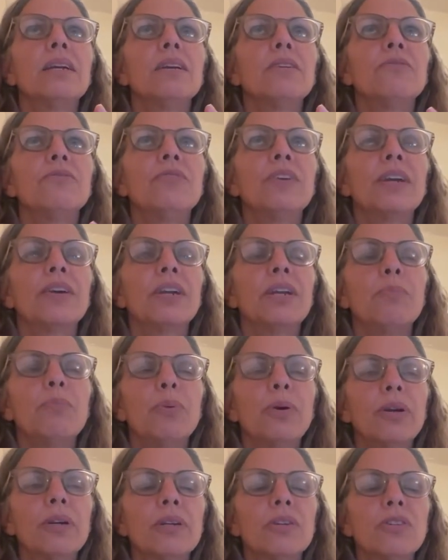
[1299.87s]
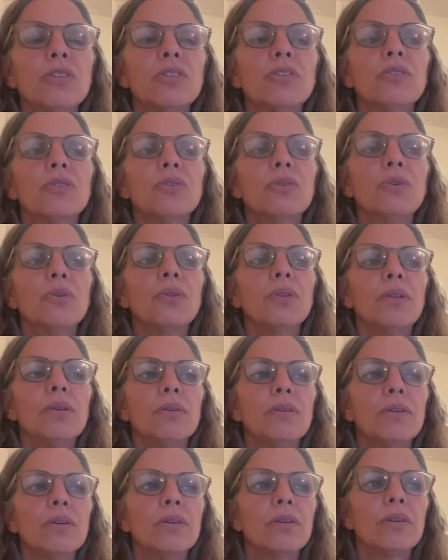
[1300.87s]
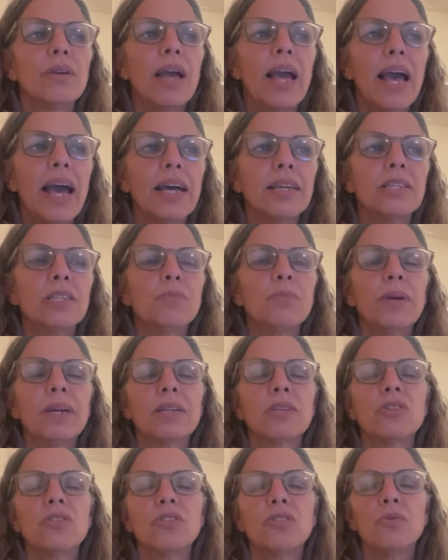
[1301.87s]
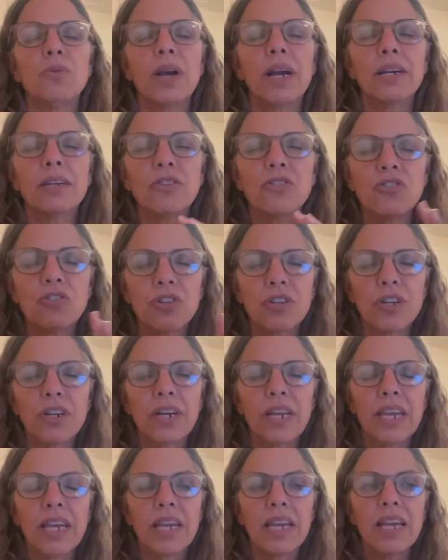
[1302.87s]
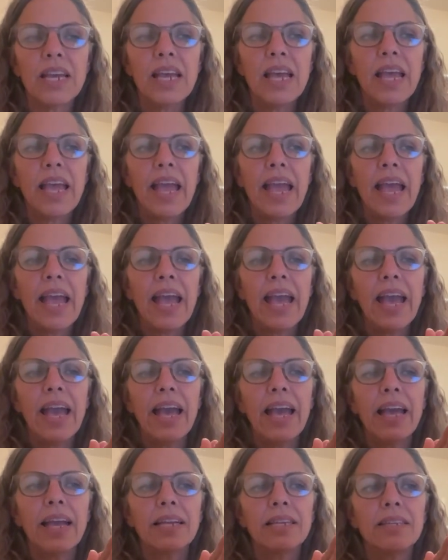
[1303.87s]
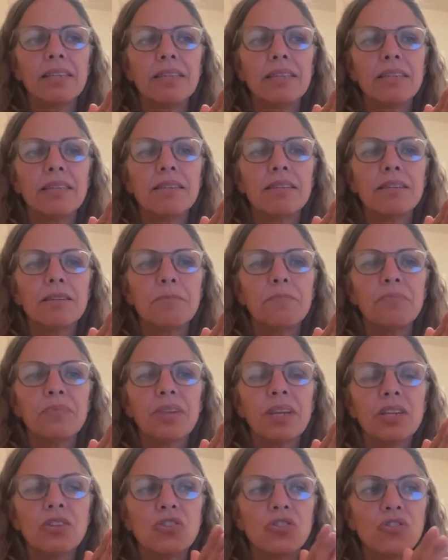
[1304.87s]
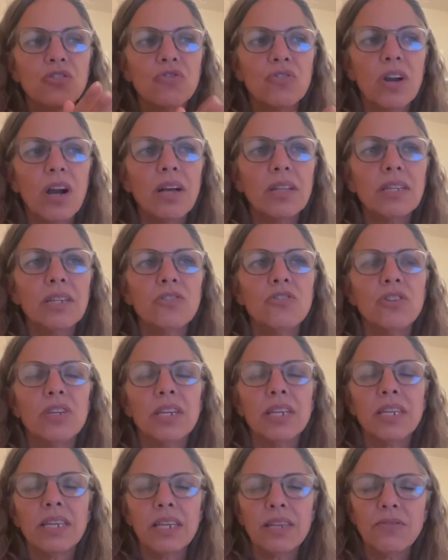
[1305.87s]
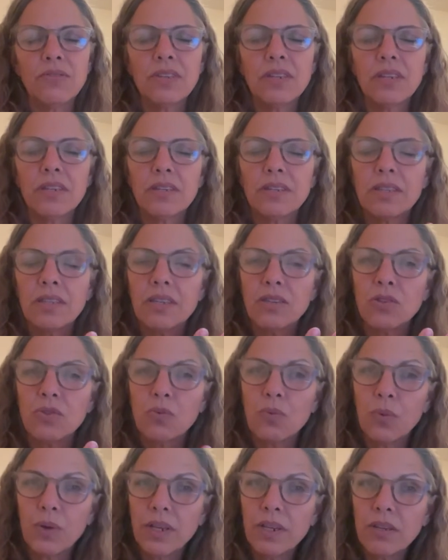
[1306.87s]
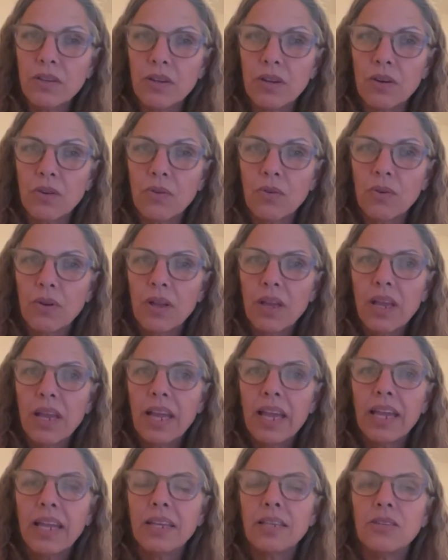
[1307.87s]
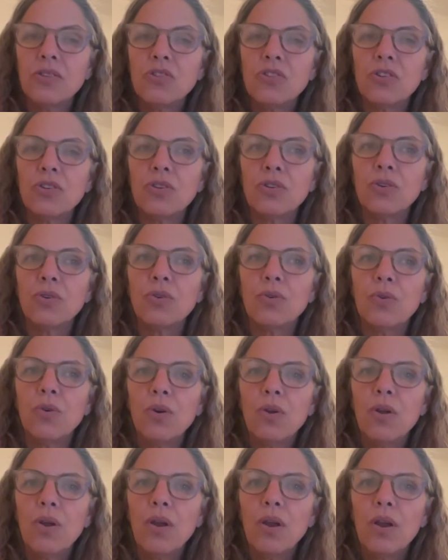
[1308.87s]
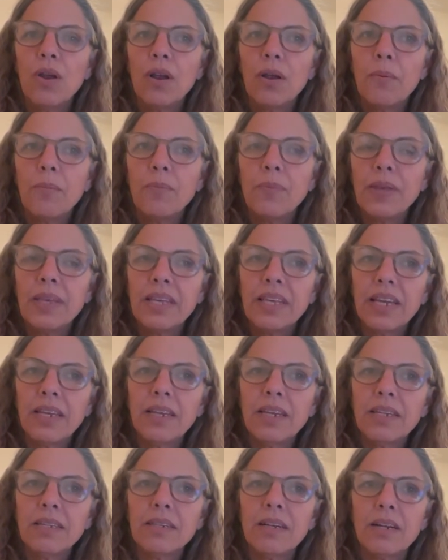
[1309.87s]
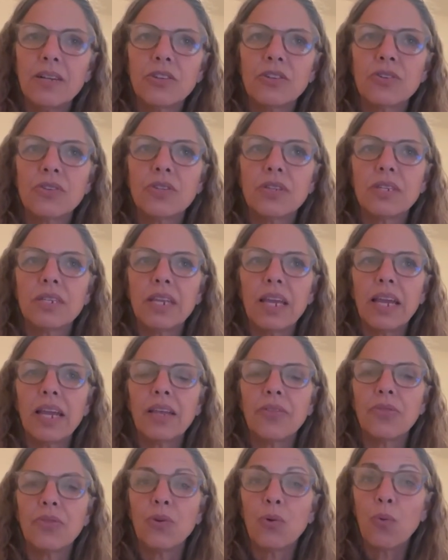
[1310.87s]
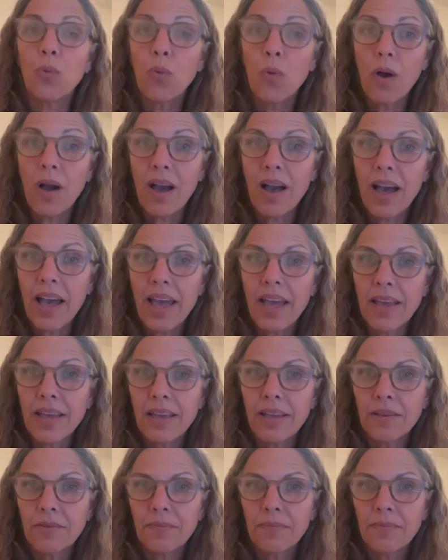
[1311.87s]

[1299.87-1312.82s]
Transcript: very personal aspects to our journey, and astrology gives us this window into beginning to understand the why,